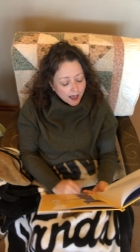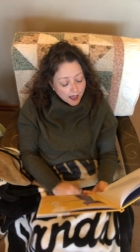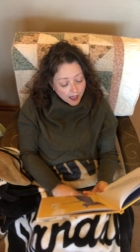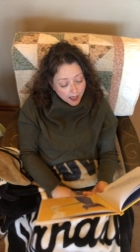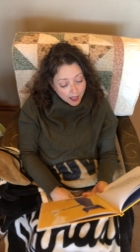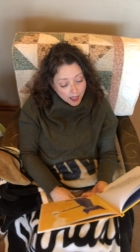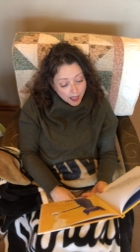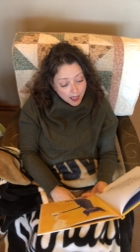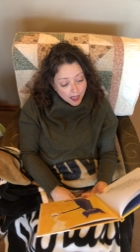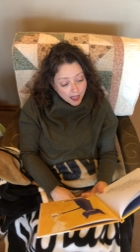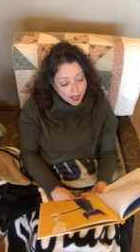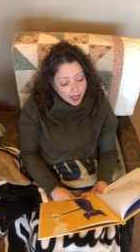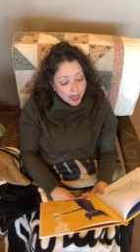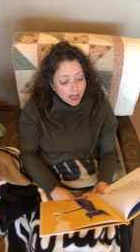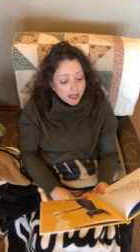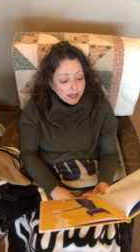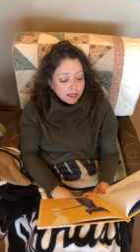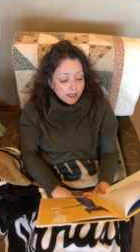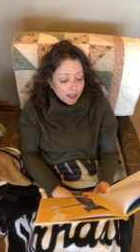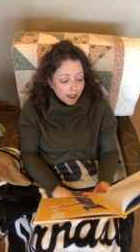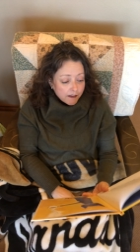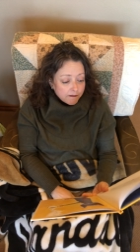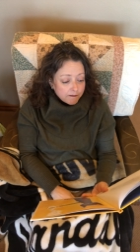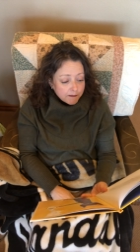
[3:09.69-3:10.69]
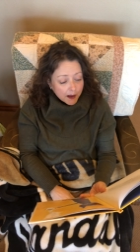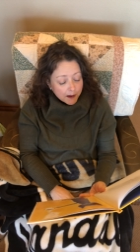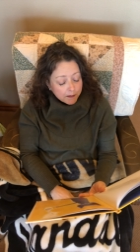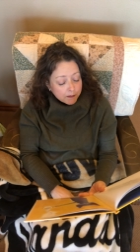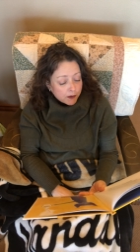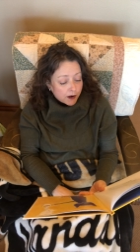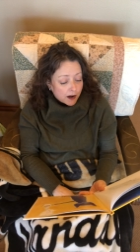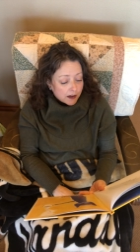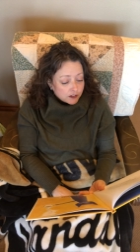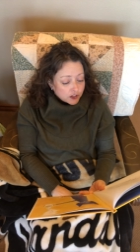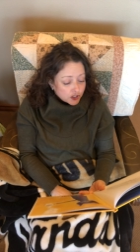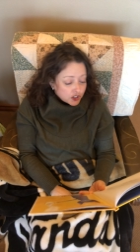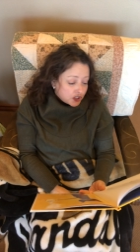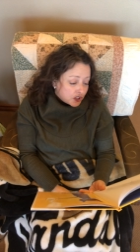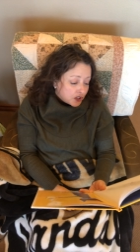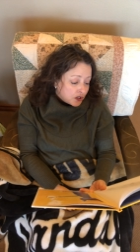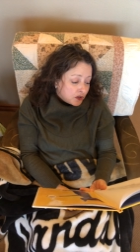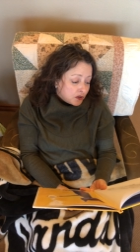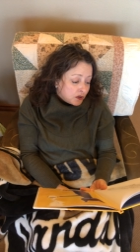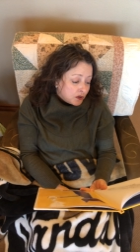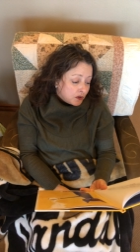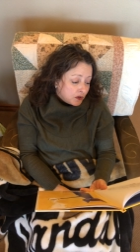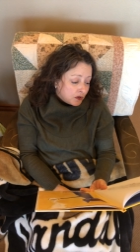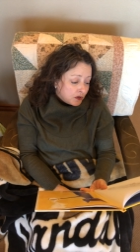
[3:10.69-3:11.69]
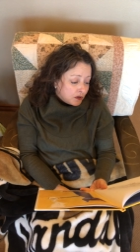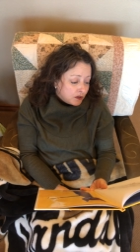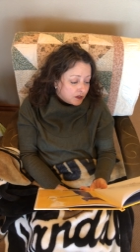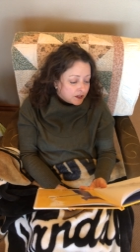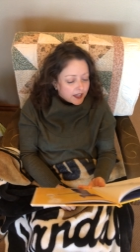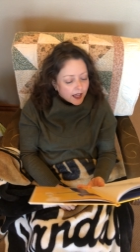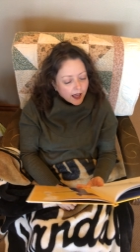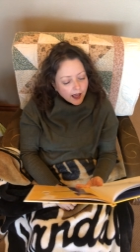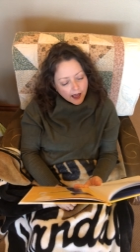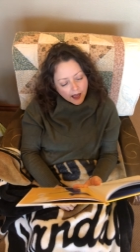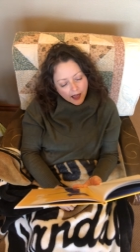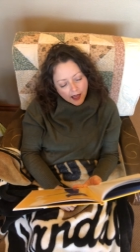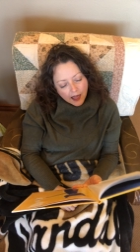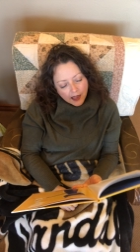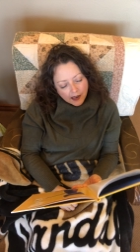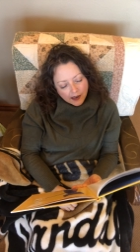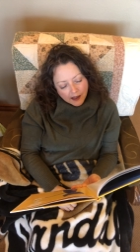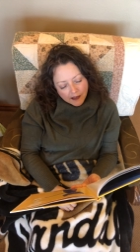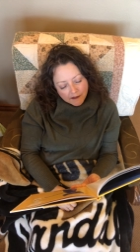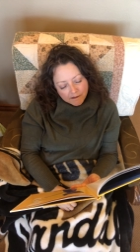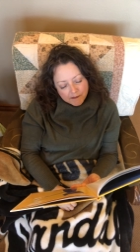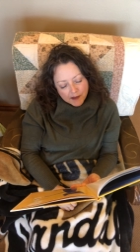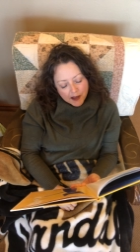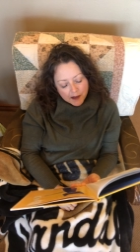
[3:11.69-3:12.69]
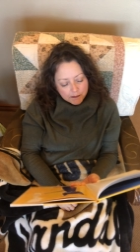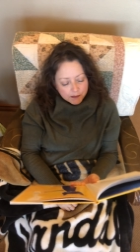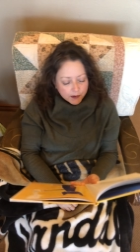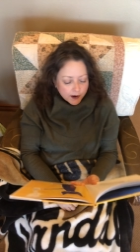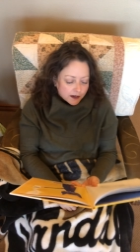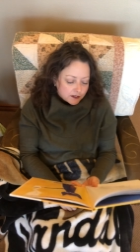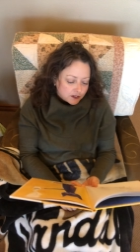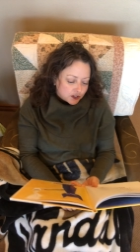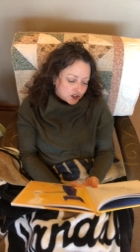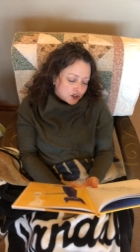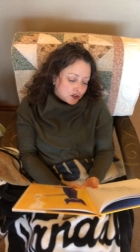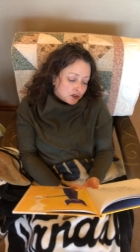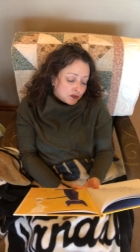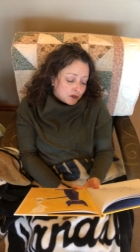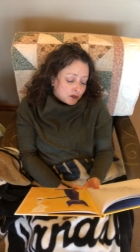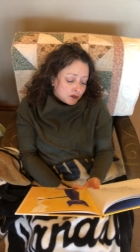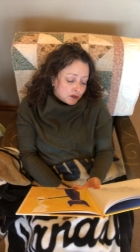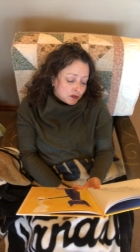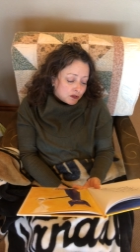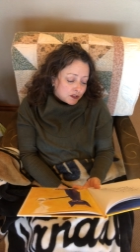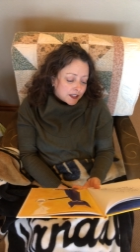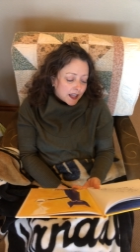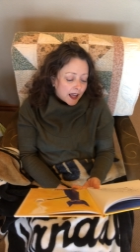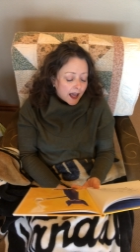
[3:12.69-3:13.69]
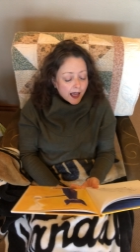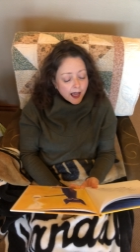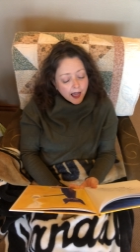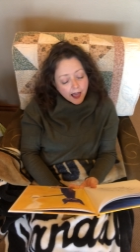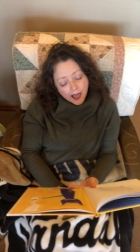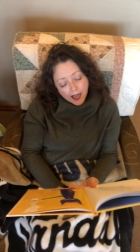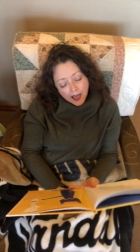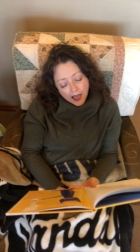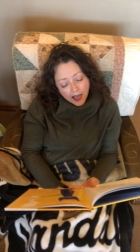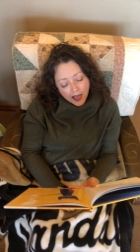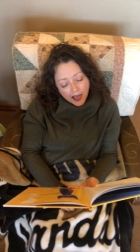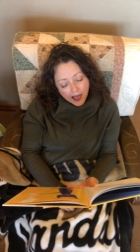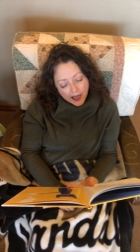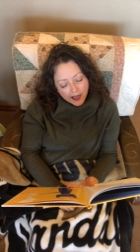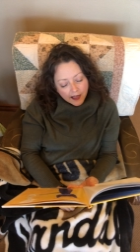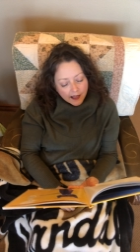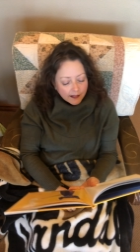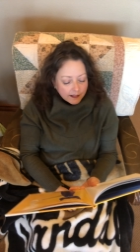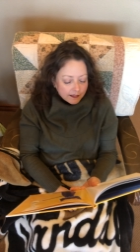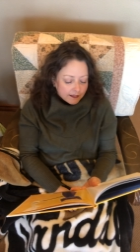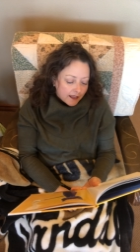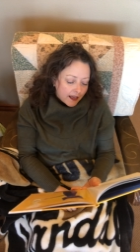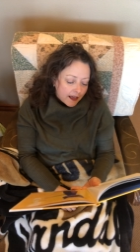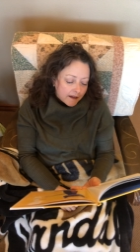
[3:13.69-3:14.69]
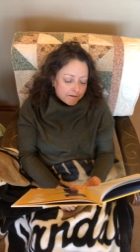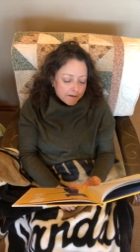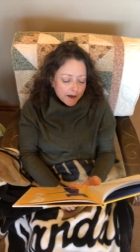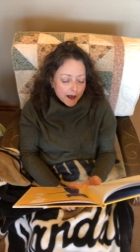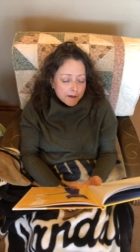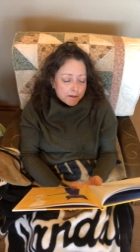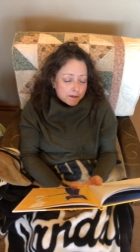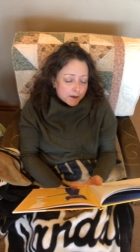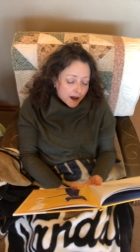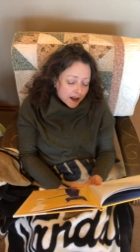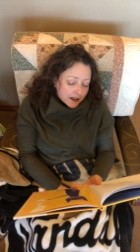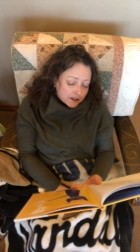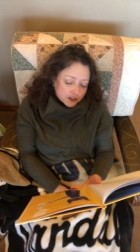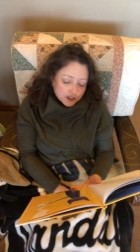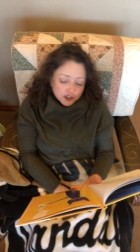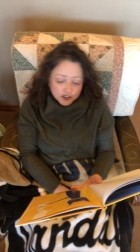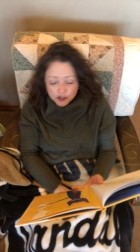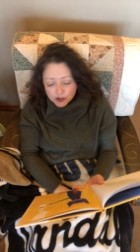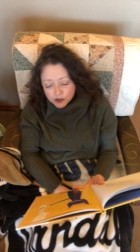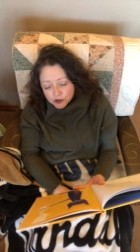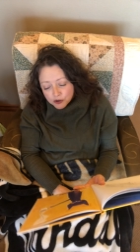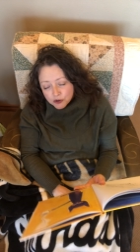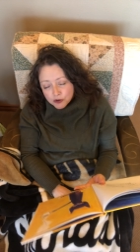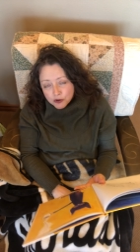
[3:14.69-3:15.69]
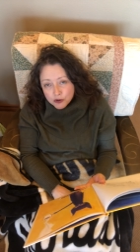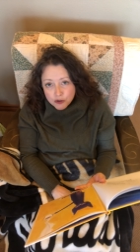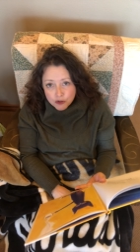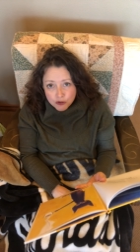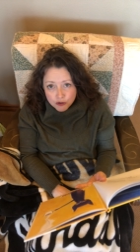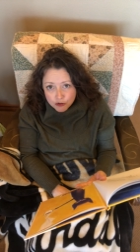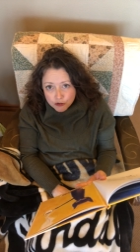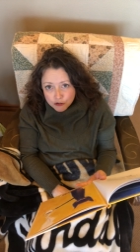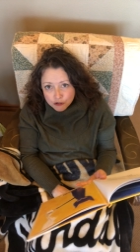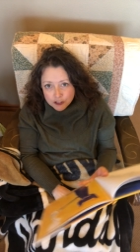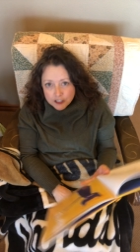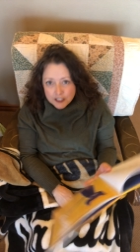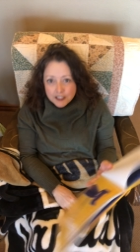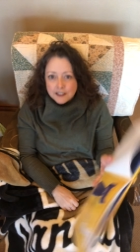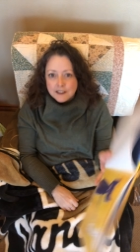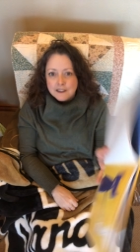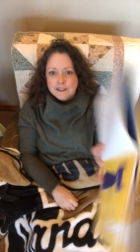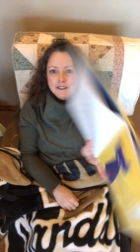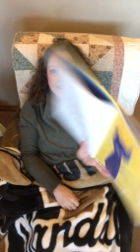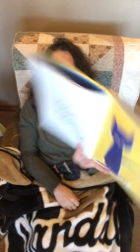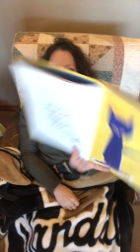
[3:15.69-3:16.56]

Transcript: I love my brown shoes. I love my brown shoes. I love my brown shoes.